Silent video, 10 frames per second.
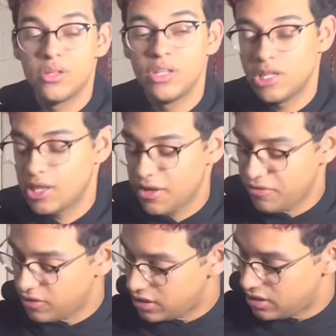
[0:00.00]
the
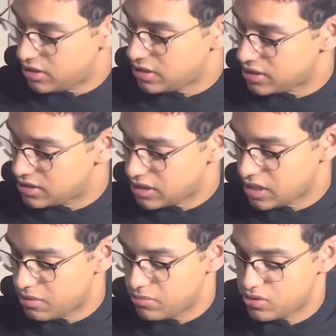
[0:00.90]
left leg, it does
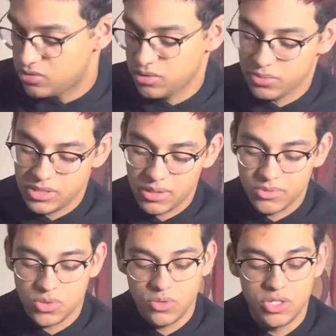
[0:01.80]
say MSFTSrep
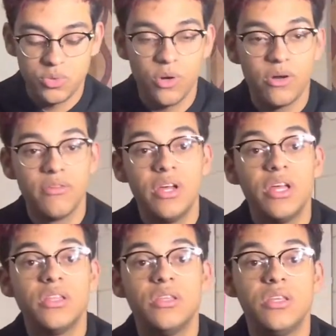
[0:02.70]
established 2012,
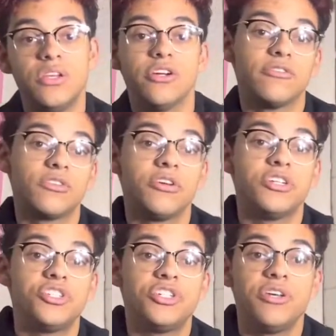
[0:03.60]
the year of the great
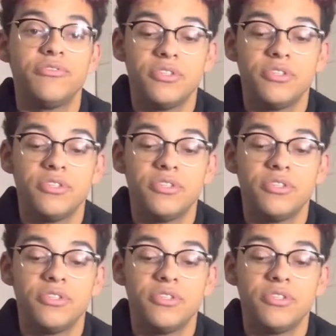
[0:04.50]
shift.